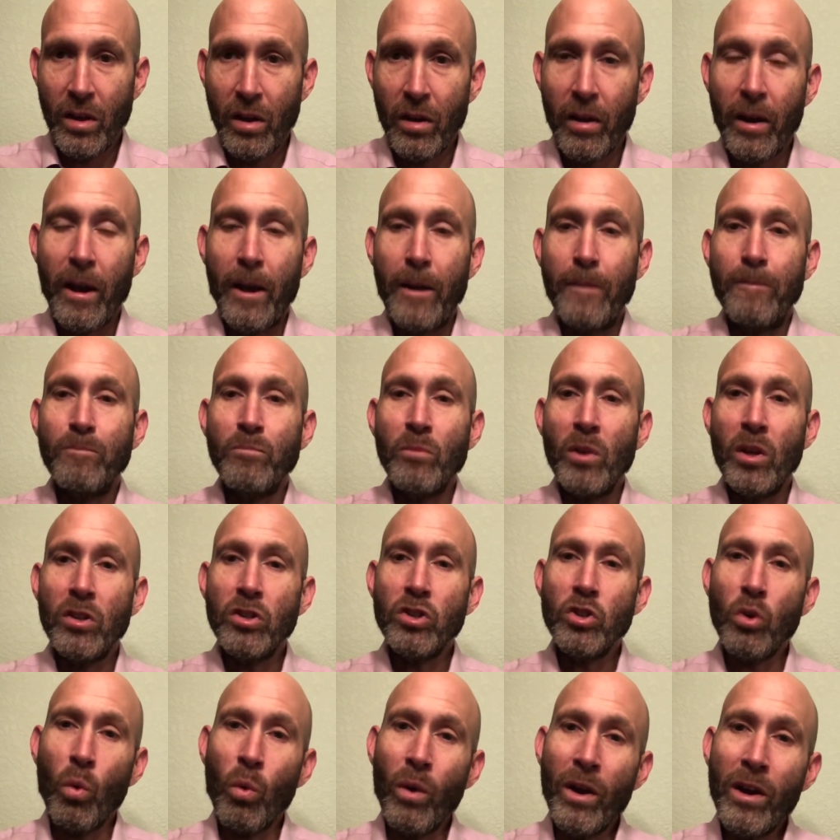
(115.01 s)
Okay.
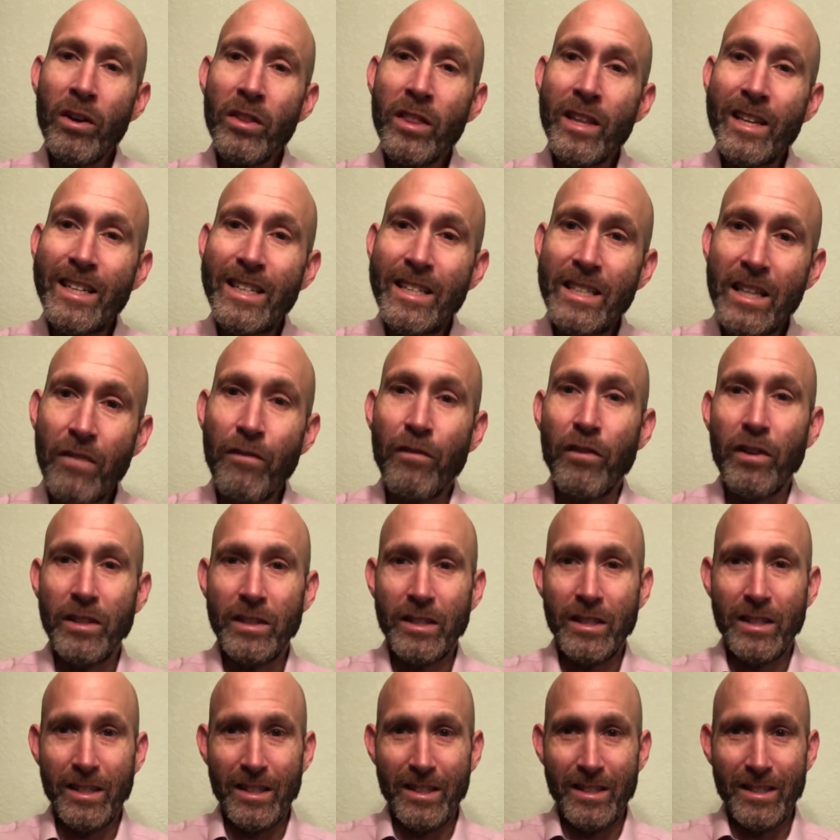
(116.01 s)
So what are the
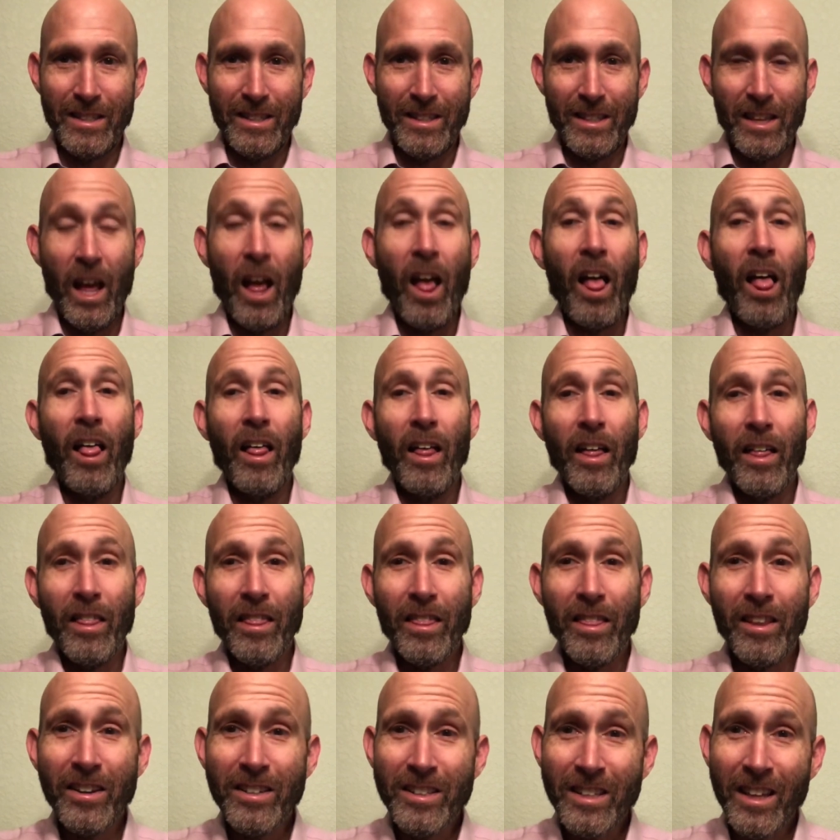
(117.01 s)
differences?
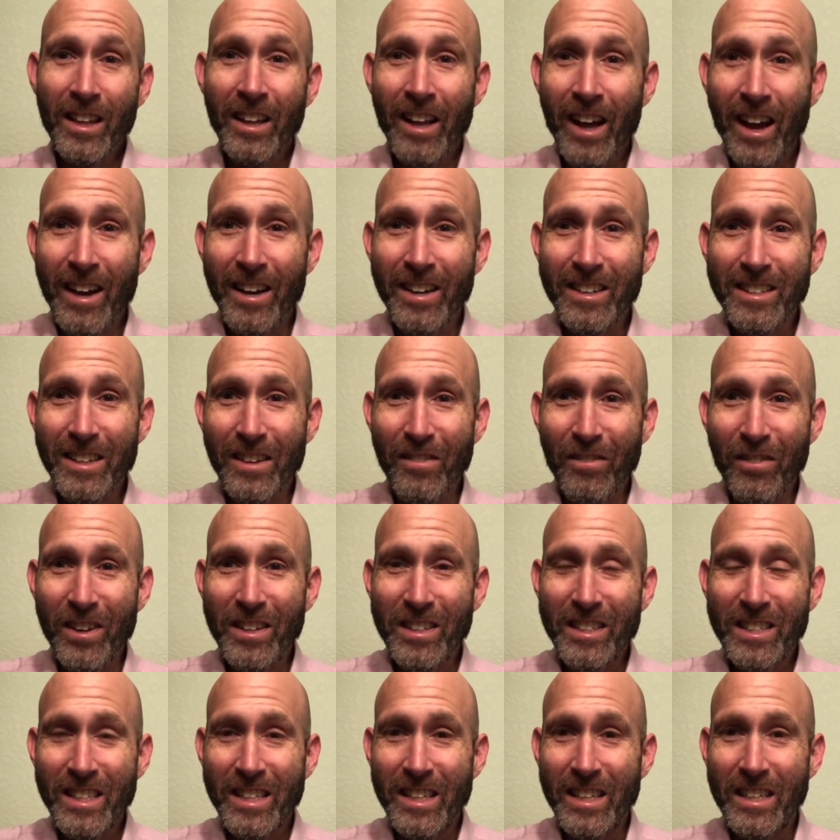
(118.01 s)
There's a lot of
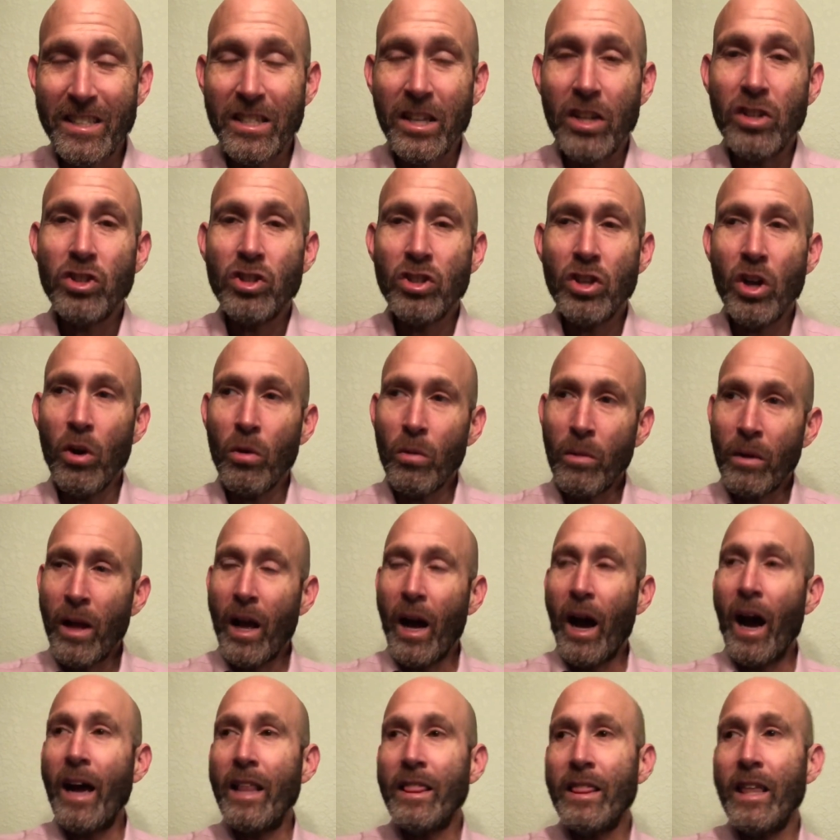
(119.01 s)
differences. So
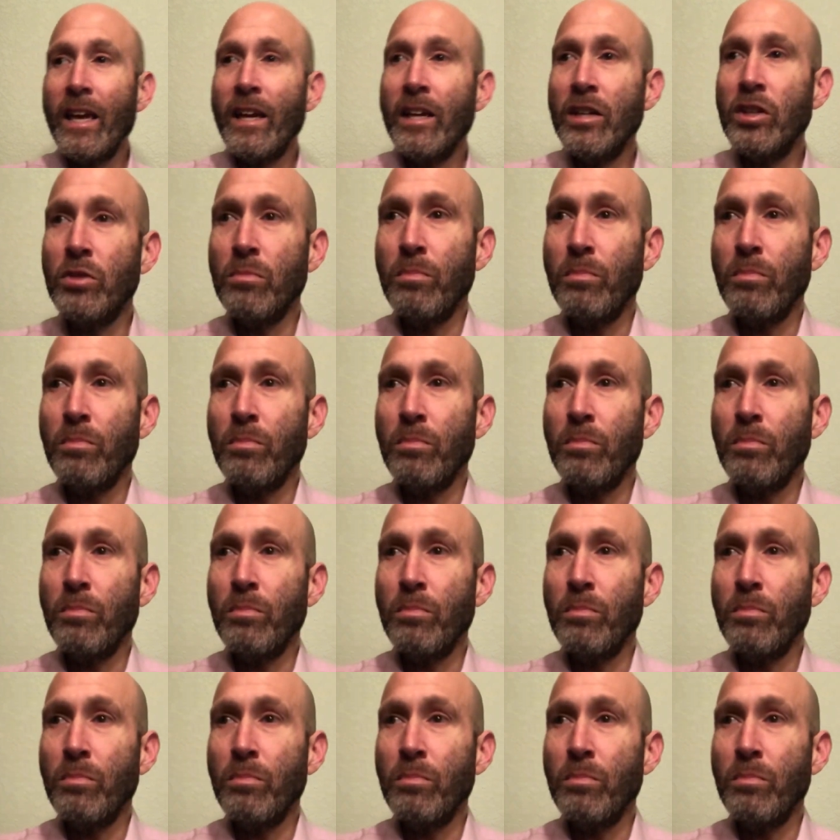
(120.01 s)
I think in